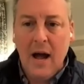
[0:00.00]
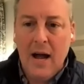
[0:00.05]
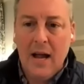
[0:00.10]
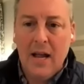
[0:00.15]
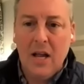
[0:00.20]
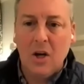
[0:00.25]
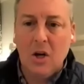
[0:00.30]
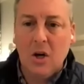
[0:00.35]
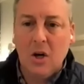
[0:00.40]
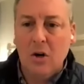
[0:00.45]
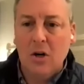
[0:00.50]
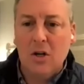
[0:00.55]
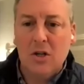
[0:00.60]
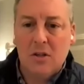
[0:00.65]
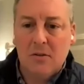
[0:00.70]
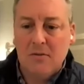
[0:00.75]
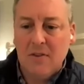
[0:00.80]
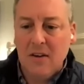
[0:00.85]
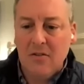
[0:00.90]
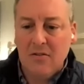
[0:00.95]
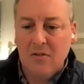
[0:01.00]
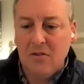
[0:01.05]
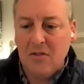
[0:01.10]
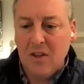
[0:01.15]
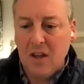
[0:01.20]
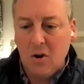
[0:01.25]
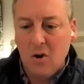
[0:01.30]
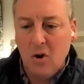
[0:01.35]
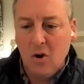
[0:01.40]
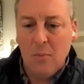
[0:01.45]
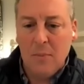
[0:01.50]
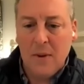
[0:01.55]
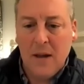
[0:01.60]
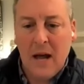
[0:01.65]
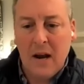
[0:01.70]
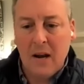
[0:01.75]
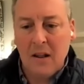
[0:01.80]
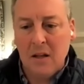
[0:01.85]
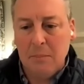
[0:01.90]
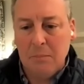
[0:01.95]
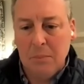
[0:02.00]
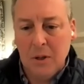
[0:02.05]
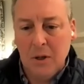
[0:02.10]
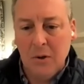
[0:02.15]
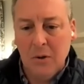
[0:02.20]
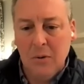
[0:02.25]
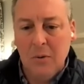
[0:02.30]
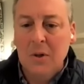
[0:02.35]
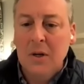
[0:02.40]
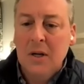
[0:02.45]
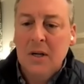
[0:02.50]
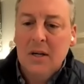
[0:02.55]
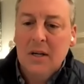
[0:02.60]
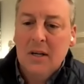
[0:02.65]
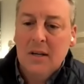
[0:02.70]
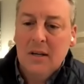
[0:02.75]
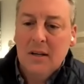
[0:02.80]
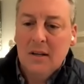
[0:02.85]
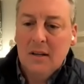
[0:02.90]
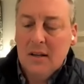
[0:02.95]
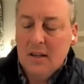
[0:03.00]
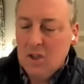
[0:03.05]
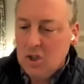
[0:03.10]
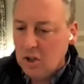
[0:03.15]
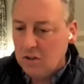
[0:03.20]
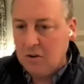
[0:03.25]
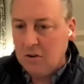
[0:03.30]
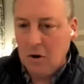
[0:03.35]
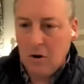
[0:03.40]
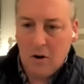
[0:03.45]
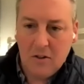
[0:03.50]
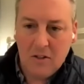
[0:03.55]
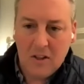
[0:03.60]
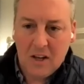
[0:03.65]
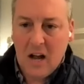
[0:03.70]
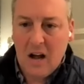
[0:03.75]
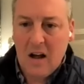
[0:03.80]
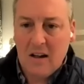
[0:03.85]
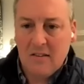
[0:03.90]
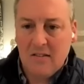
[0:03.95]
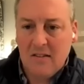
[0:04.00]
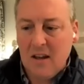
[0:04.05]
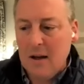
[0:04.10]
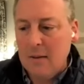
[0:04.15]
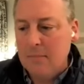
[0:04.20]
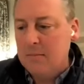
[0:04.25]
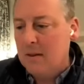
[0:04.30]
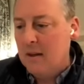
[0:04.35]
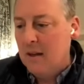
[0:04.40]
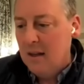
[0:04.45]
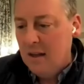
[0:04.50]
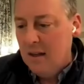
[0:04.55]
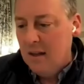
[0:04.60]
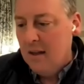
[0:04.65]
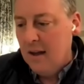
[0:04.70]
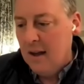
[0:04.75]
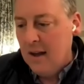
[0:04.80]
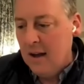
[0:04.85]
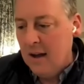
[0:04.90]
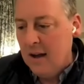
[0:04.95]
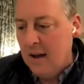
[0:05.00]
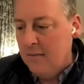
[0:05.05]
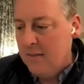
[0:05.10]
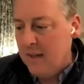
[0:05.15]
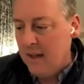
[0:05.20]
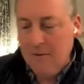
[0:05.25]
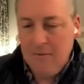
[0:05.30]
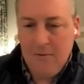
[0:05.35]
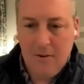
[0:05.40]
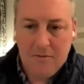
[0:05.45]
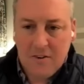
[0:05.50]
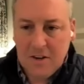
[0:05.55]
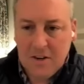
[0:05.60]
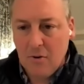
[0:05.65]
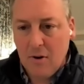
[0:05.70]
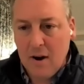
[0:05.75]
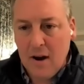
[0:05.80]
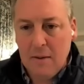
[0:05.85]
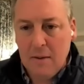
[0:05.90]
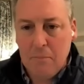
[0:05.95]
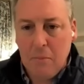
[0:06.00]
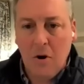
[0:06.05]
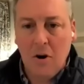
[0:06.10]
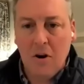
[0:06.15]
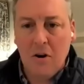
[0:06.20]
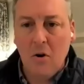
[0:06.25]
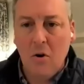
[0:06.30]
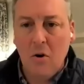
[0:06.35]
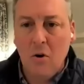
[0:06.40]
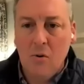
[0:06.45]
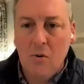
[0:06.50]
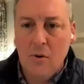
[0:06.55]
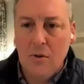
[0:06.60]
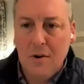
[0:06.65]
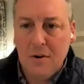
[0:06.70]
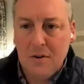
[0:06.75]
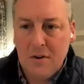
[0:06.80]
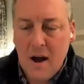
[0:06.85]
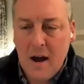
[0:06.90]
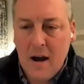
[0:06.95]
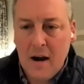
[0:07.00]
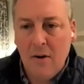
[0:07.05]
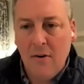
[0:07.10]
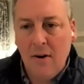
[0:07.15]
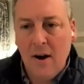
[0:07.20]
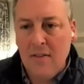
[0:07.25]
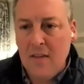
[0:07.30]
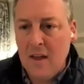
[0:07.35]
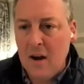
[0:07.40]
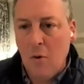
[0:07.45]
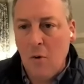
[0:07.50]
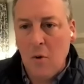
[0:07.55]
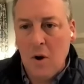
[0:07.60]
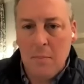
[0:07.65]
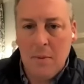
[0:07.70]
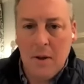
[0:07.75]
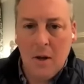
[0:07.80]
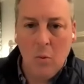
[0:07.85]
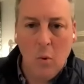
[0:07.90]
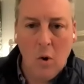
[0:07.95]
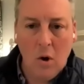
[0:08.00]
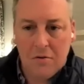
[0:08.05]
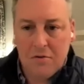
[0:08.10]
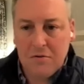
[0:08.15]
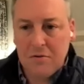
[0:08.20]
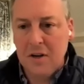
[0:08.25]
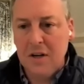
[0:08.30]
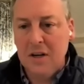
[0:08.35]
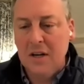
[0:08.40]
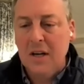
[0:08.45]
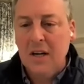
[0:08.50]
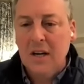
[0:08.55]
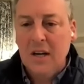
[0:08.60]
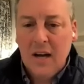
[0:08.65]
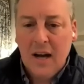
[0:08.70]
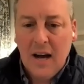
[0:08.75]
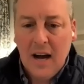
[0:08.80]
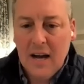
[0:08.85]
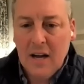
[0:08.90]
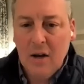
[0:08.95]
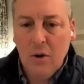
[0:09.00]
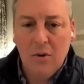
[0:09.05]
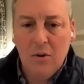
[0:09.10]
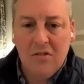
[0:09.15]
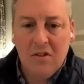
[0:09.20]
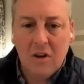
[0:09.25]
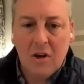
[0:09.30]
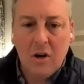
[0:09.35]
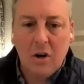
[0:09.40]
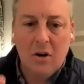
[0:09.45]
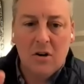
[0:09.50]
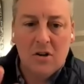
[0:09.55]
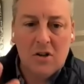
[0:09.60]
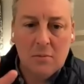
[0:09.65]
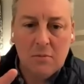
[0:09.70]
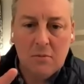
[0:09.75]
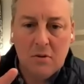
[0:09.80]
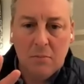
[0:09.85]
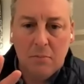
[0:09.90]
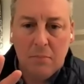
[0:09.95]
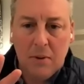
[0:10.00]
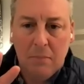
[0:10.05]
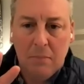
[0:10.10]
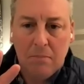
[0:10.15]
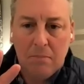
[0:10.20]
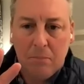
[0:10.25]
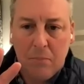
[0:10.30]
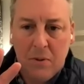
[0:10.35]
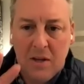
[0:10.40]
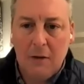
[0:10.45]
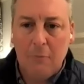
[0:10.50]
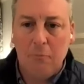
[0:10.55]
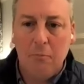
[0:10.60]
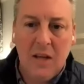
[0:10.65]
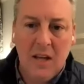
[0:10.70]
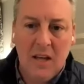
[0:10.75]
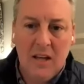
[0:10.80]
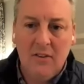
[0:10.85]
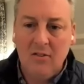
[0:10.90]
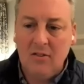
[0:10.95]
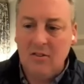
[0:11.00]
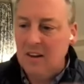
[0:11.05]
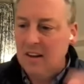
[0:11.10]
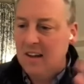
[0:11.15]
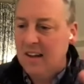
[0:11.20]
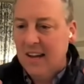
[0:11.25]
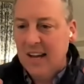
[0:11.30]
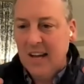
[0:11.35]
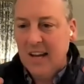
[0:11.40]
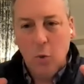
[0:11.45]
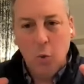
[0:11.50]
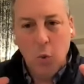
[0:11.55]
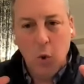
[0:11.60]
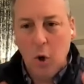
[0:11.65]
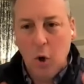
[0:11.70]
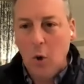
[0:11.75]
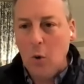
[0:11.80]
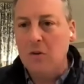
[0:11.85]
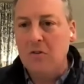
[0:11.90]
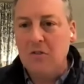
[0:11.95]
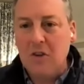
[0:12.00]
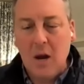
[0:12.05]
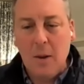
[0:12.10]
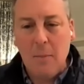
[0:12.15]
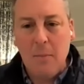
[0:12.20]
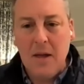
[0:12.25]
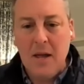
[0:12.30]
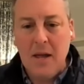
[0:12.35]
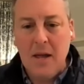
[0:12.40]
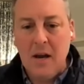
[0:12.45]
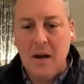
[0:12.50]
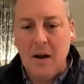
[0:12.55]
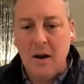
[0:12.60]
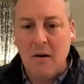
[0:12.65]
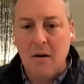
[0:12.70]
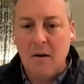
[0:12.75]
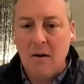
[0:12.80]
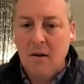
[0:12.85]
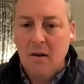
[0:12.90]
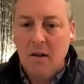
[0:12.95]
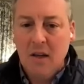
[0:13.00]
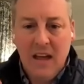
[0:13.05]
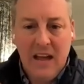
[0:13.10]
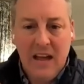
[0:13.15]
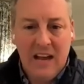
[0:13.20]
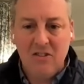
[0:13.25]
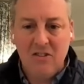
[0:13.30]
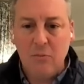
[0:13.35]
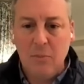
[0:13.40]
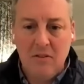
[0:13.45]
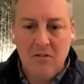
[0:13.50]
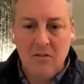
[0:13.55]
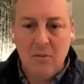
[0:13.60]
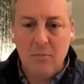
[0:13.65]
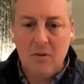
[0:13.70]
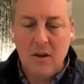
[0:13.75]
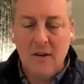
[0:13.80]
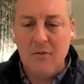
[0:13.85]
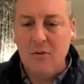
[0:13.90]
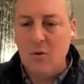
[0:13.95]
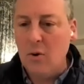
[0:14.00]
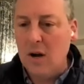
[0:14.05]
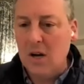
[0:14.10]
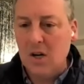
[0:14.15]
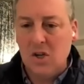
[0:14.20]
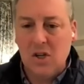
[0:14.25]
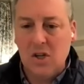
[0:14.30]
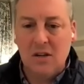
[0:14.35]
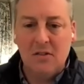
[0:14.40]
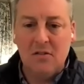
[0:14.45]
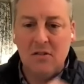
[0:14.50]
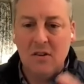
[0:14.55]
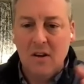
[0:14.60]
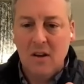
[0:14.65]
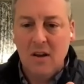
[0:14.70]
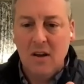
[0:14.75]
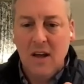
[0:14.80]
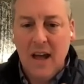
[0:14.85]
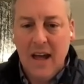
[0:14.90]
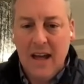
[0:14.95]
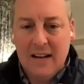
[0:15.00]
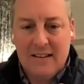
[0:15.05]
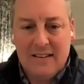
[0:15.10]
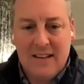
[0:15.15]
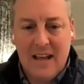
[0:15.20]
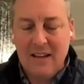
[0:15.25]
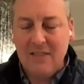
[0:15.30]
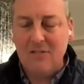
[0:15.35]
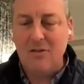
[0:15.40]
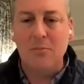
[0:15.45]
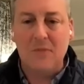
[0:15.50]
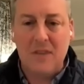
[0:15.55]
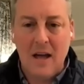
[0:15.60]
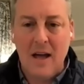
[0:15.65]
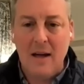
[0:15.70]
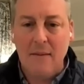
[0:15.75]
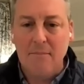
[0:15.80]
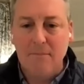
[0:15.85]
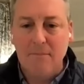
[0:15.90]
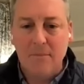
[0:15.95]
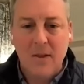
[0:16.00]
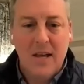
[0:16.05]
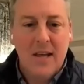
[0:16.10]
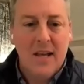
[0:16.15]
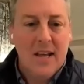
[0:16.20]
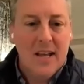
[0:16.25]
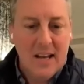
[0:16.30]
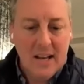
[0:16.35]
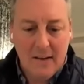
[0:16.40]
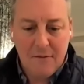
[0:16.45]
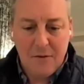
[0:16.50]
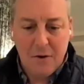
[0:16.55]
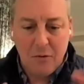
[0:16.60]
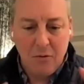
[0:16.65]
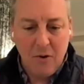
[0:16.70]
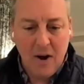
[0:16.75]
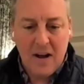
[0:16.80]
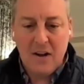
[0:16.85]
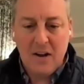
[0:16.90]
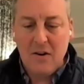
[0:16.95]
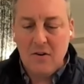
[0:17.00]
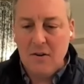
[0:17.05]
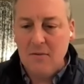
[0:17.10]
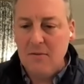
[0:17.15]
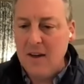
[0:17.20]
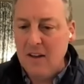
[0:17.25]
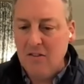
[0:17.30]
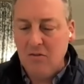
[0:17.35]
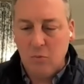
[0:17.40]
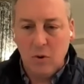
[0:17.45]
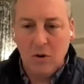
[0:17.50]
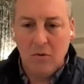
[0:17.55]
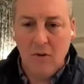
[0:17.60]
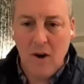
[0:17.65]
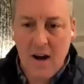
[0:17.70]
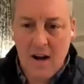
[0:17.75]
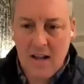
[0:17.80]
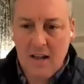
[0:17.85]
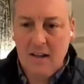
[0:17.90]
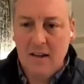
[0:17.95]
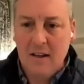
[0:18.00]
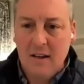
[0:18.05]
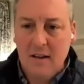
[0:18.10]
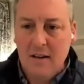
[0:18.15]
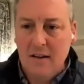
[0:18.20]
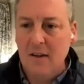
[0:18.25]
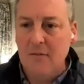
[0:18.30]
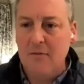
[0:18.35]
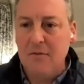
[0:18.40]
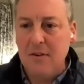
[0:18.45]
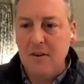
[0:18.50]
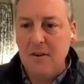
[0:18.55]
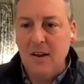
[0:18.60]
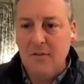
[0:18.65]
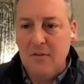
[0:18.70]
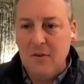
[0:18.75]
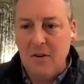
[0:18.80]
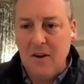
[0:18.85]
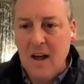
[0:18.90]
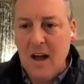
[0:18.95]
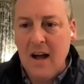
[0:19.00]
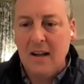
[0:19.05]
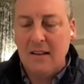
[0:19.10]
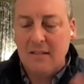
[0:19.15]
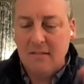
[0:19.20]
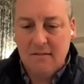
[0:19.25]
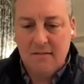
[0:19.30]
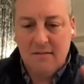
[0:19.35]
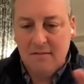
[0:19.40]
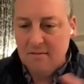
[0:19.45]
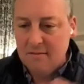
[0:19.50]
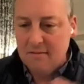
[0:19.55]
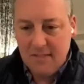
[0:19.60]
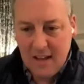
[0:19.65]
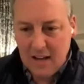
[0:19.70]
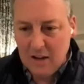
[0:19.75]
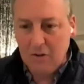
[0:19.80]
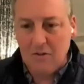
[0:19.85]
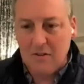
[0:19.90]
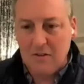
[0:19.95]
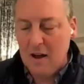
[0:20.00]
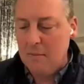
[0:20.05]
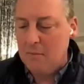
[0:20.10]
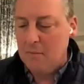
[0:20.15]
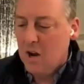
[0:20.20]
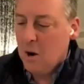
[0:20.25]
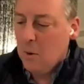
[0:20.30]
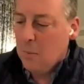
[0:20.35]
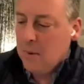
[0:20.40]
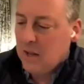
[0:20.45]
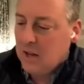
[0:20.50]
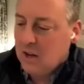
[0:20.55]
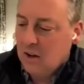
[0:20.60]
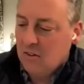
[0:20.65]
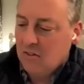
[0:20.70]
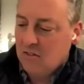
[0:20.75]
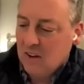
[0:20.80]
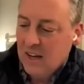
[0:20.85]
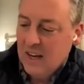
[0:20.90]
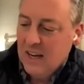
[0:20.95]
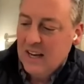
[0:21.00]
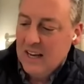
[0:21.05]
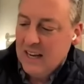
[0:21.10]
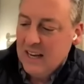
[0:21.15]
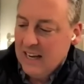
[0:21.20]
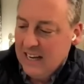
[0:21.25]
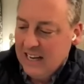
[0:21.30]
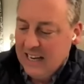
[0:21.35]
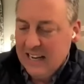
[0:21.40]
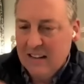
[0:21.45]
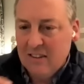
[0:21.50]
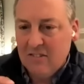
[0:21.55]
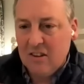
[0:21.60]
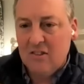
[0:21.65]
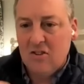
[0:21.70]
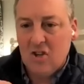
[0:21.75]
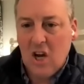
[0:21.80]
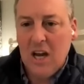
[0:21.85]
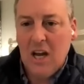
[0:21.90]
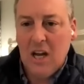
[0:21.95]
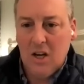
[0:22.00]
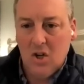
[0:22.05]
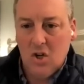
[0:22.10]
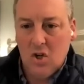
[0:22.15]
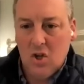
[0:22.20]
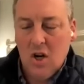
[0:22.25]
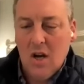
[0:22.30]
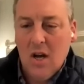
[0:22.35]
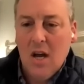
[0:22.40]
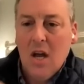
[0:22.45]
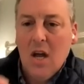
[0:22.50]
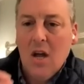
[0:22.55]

I encourage investors that call me out of the blue, just heard of the concept. Uh, they have 50 grand burning a hole in their IRA. They don't want to be in Wall Street. I always encourage them to be be at peace. We're always going to be here. Ask me some tough questions and take some time. If you're ready to invest, we're ready. If, if you're not, take your time, you know, because it is a change.